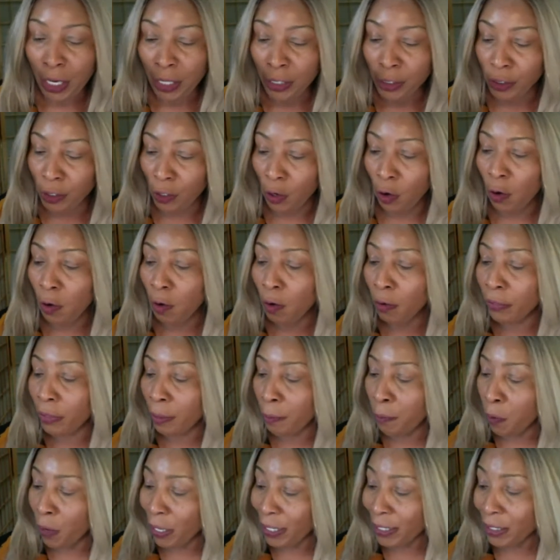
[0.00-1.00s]
So,
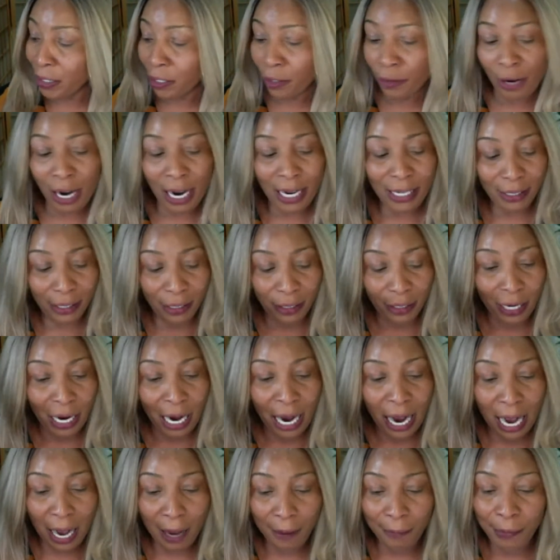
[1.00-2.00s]
the moisturizer
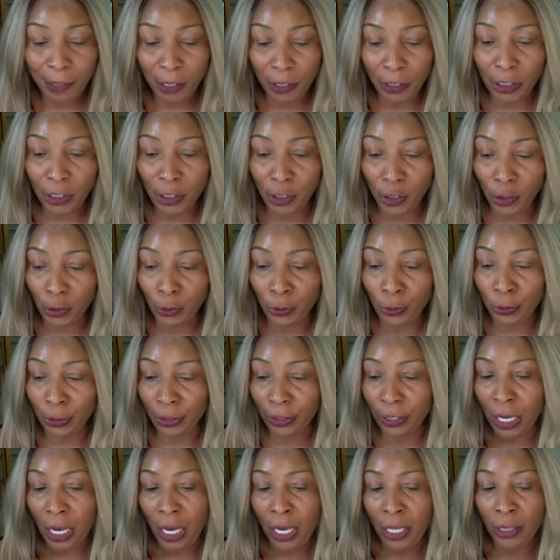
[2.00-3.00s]
I'm going to
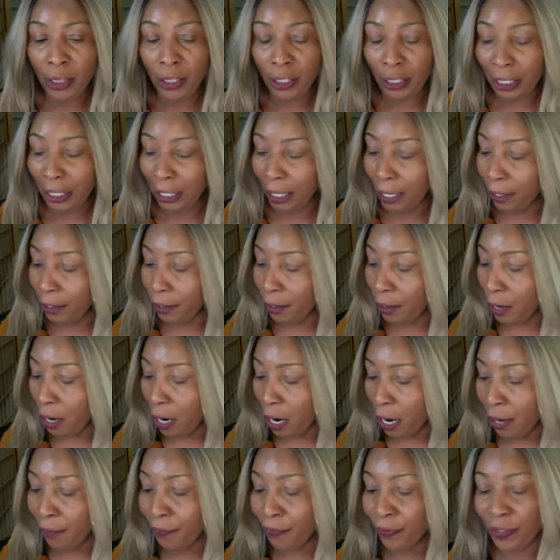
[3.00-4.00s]
choose to layer
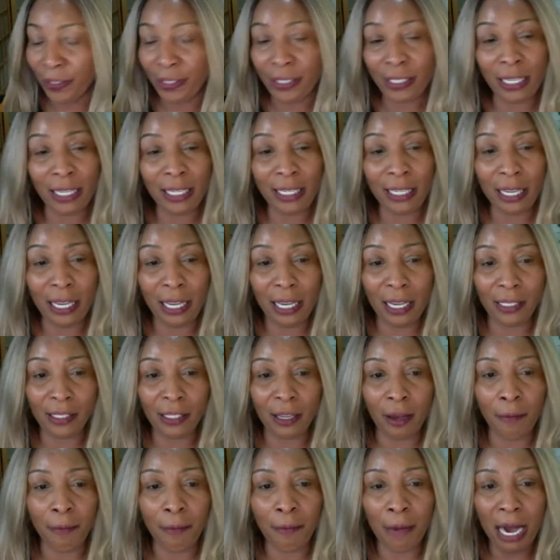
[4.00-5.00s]
on the skin
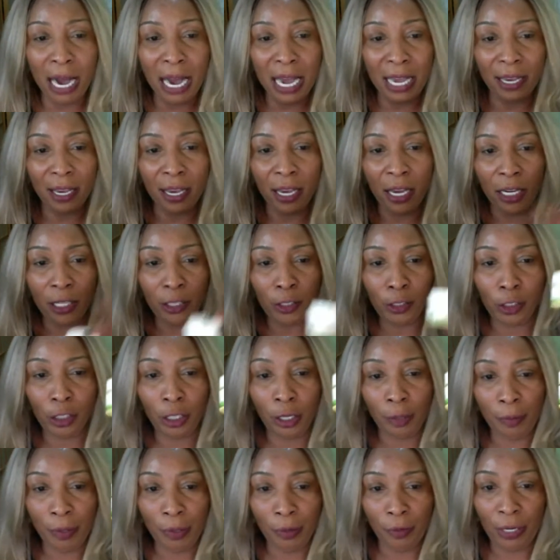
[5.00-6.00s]
is my
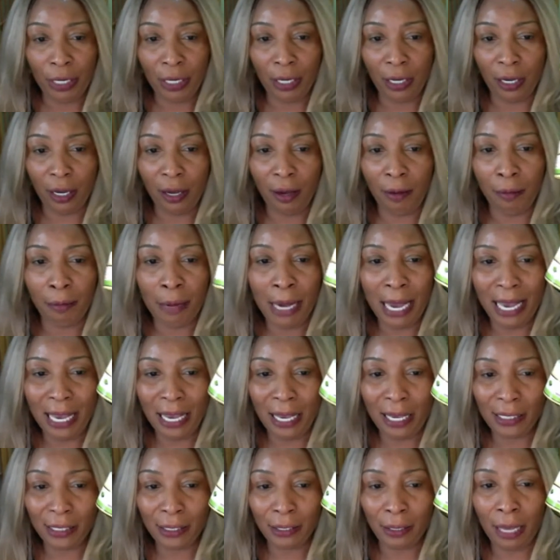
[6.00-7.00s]
turmeric
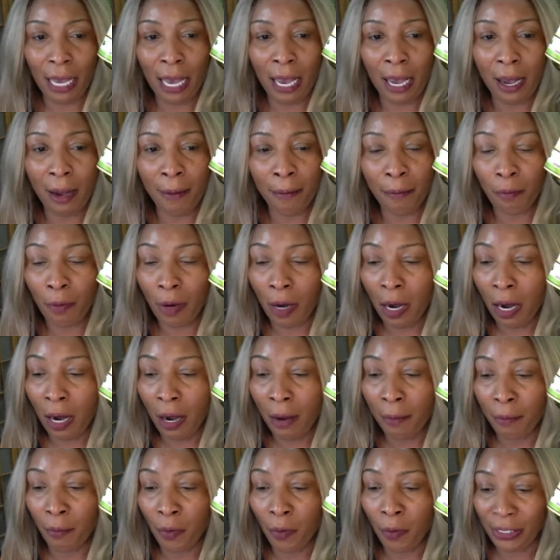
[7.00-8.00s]
mask um,
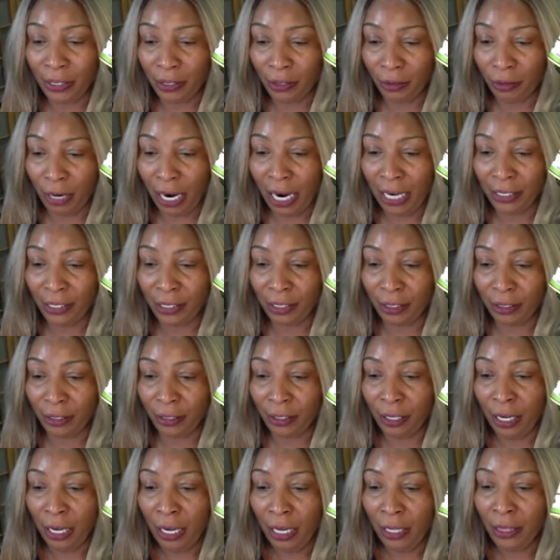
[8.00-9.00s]
um, moisturizer.
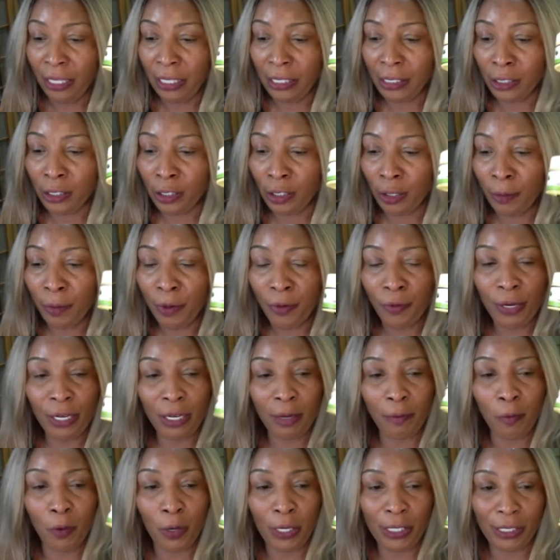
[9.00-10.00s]
The
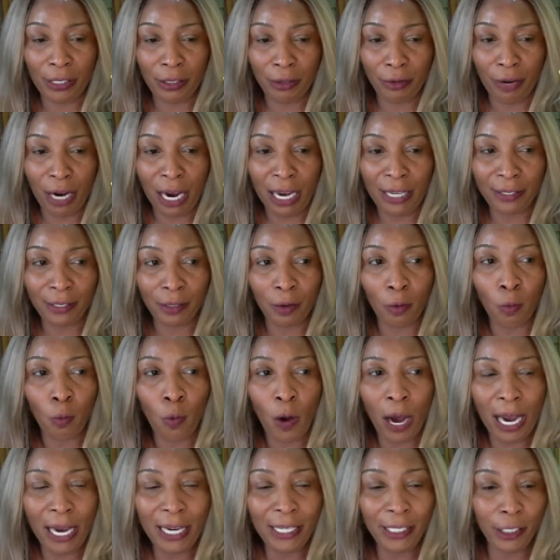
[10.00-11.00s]
turmeric moisturizer.
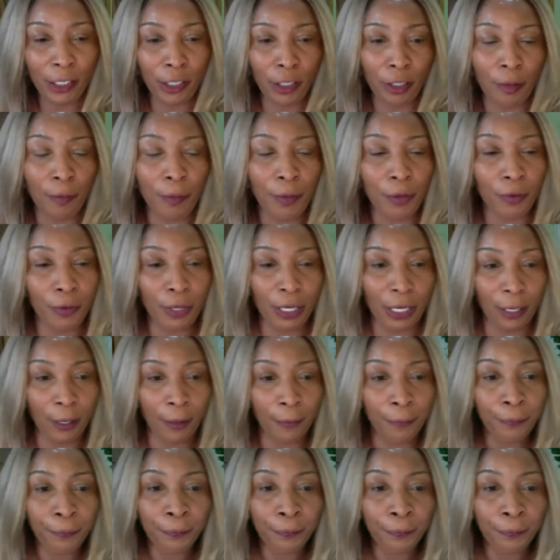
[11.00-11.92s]
Why turmeric?